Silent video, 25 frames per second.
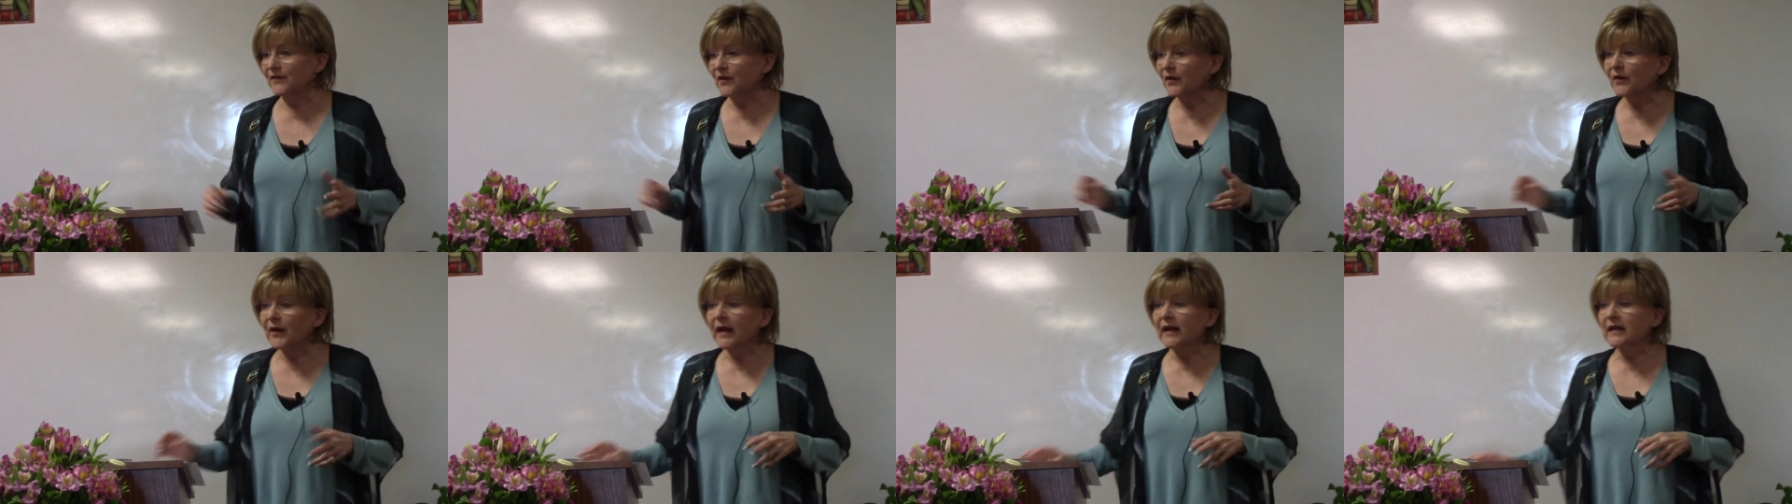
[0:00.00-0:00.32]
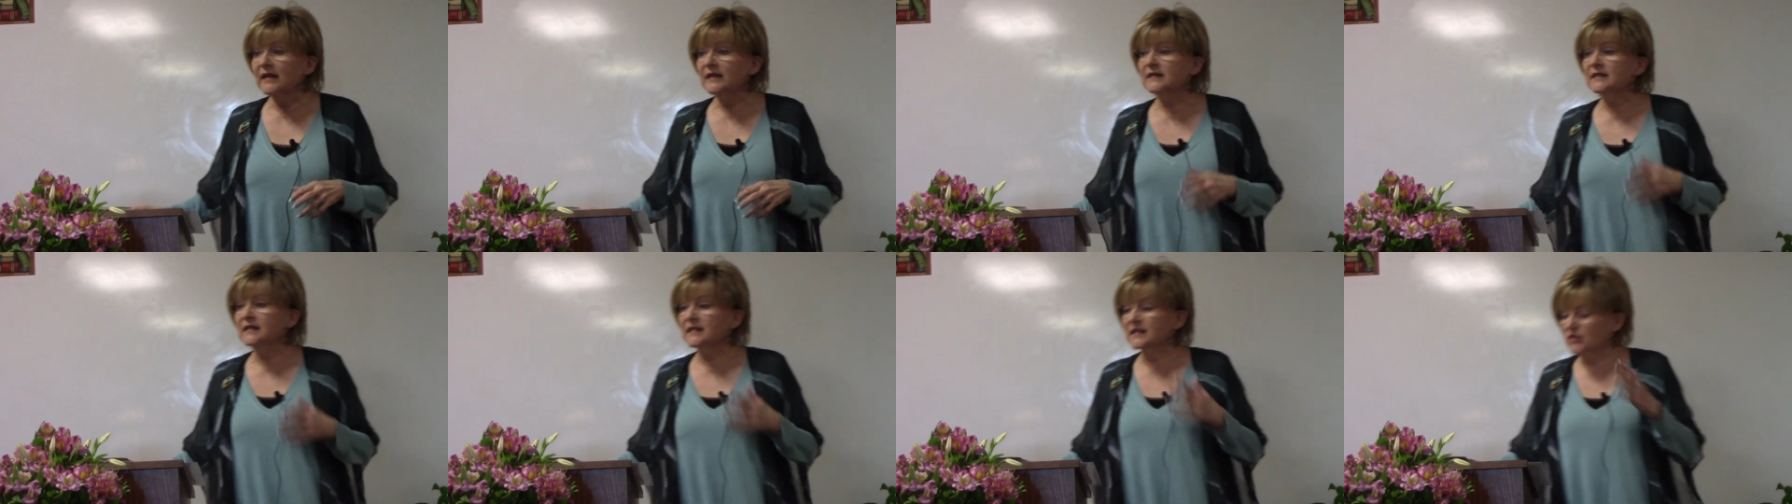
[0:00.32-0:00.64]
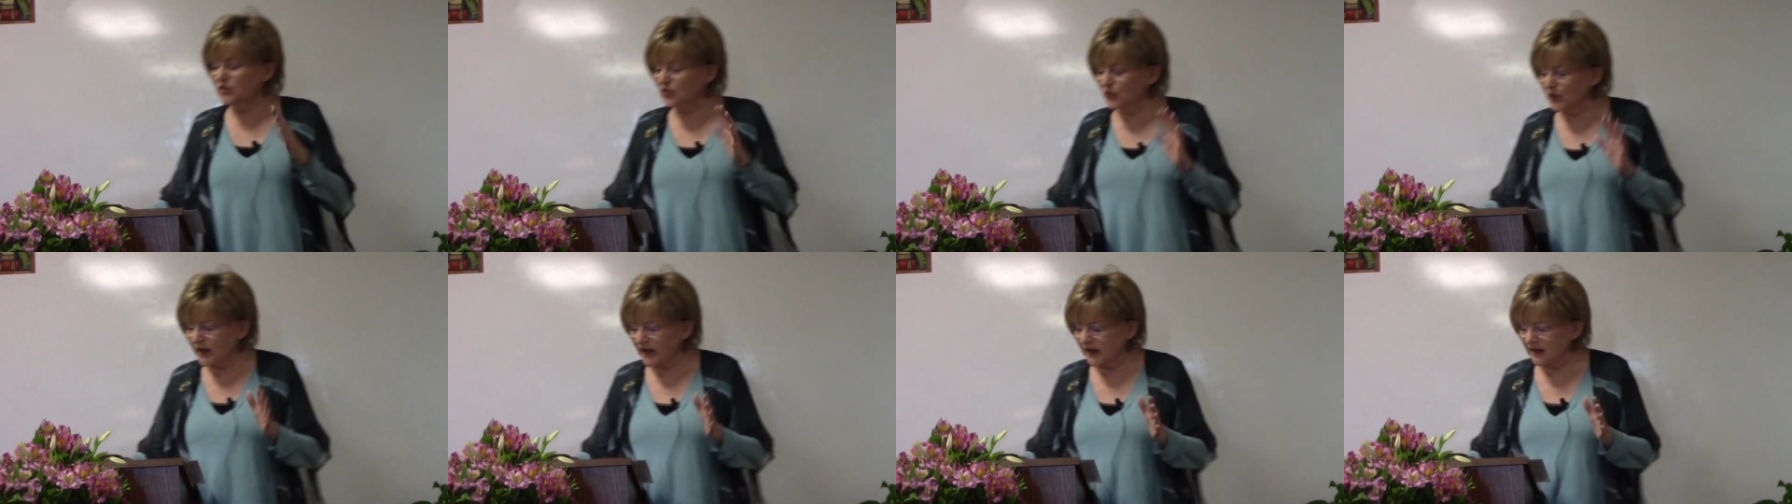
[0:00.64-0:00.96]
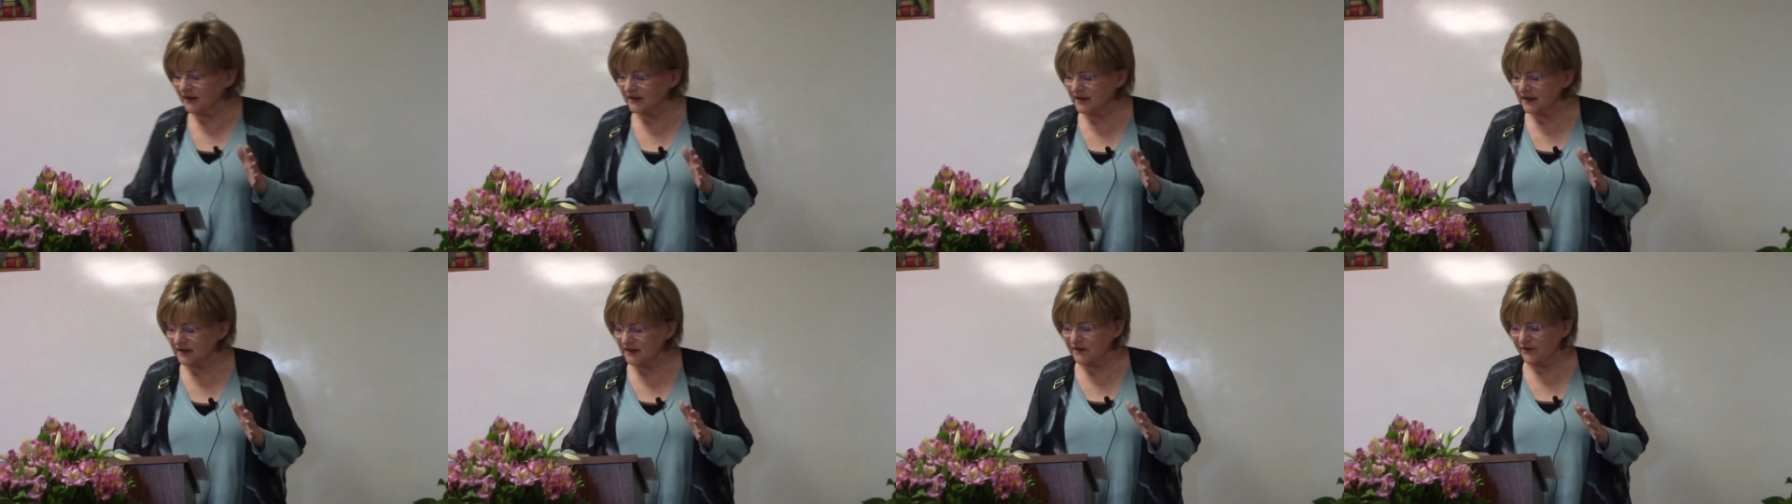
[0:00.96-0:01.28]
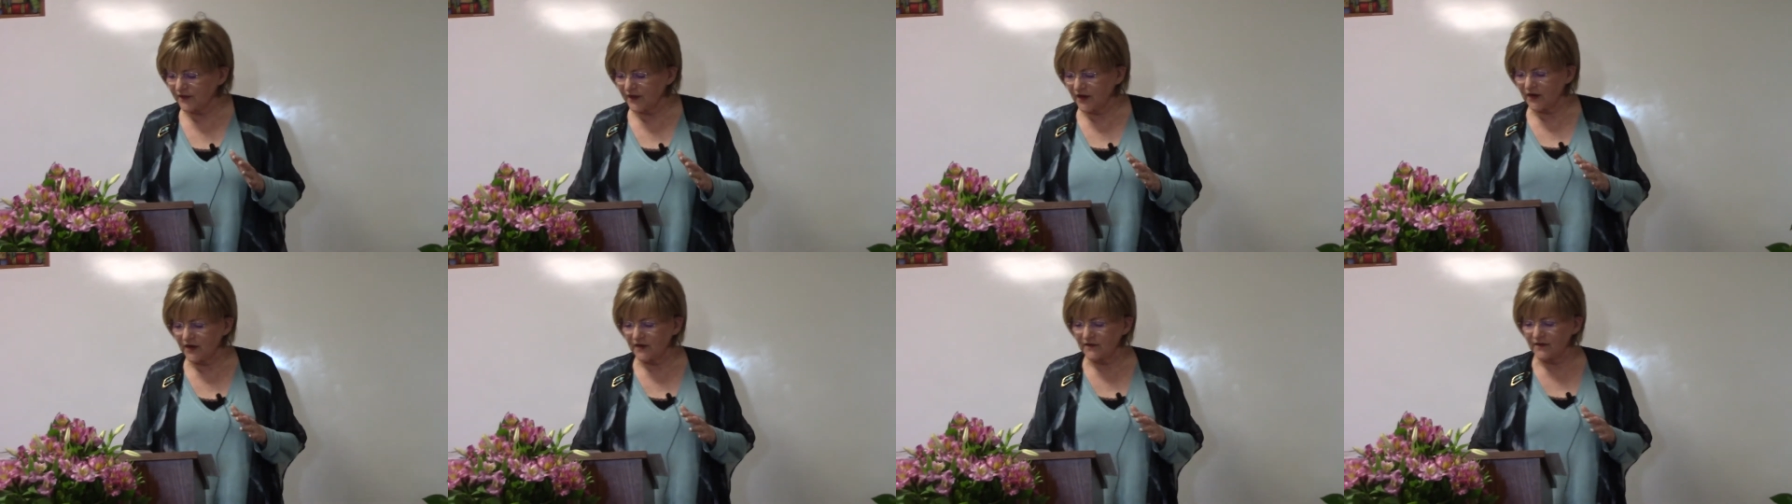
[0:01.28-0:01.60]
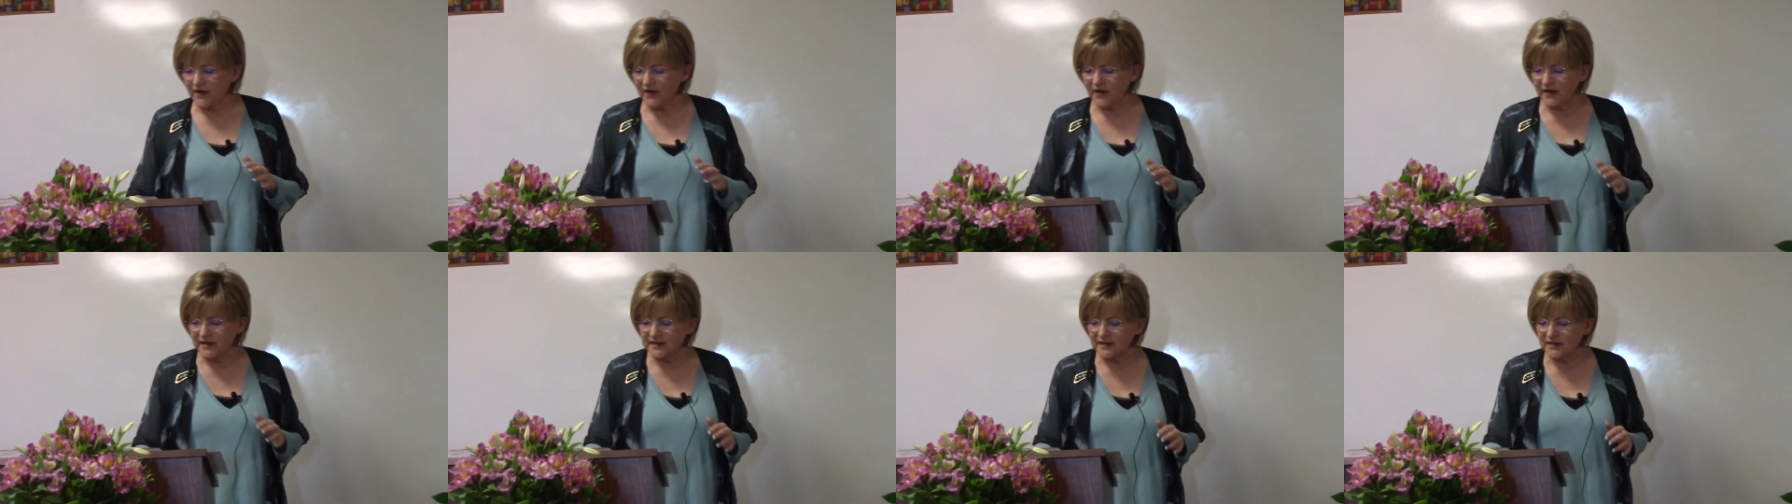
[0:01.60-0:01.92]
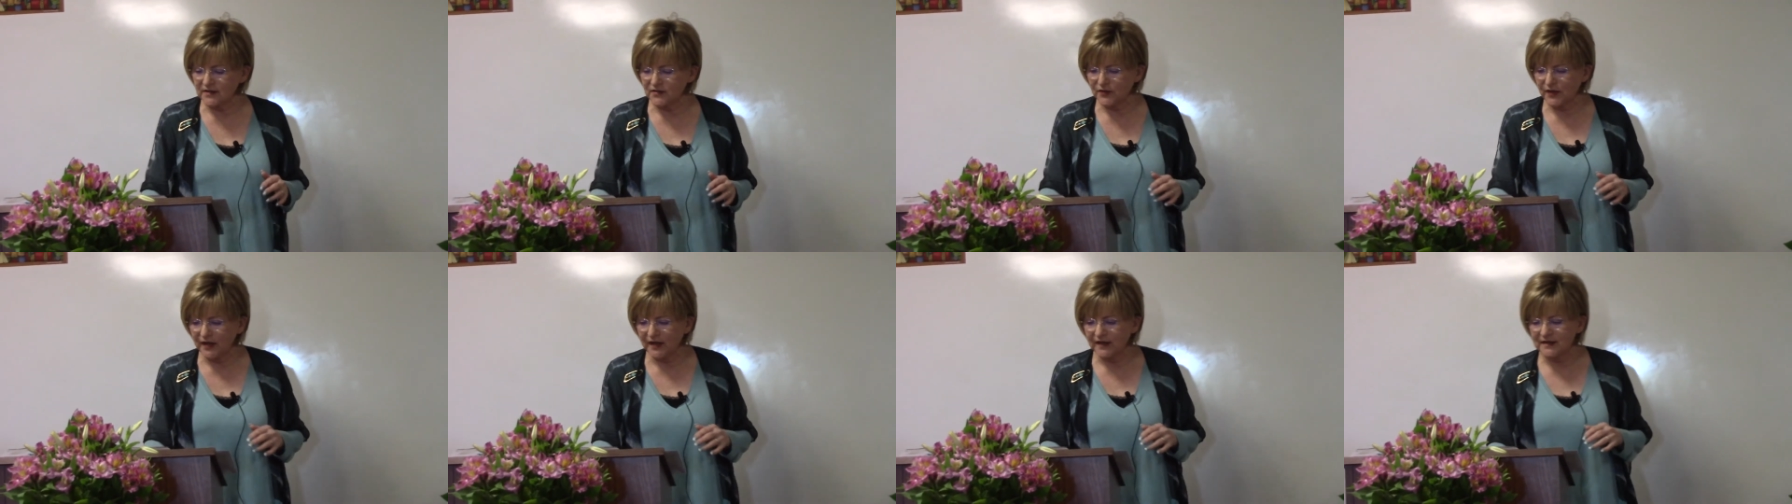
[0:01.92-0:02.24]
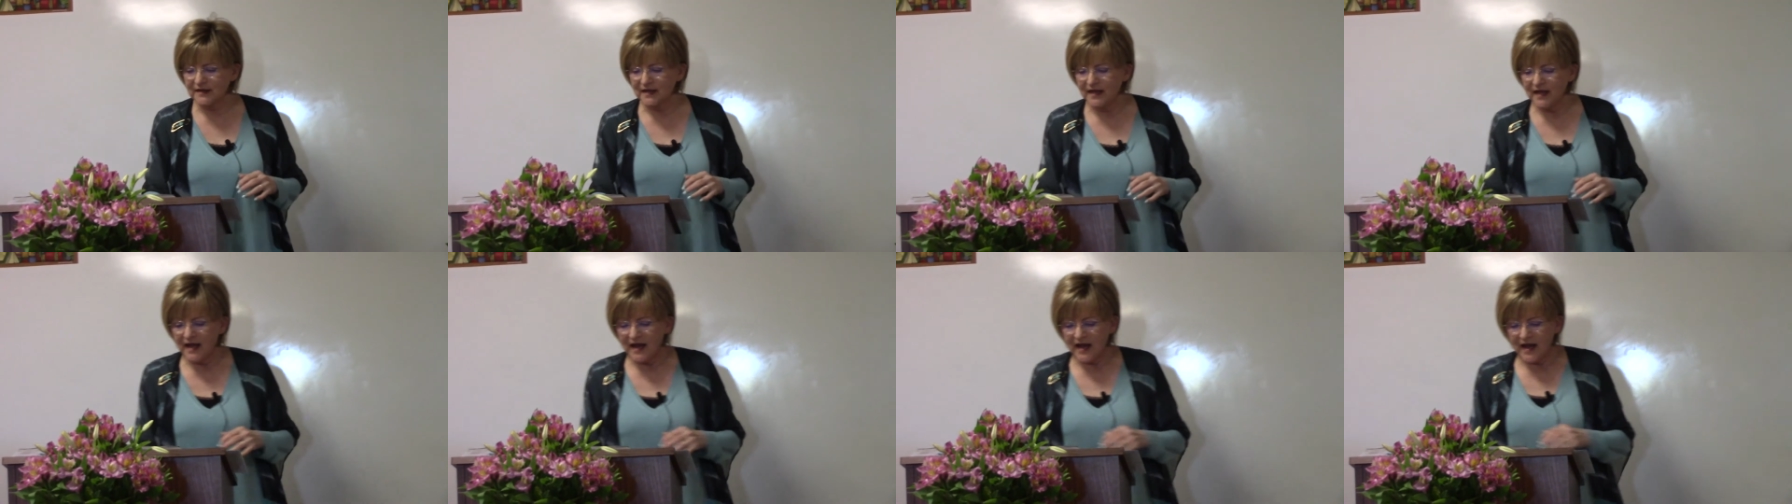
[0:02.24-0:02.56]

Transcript: All right, it's strict. It's very, very strict.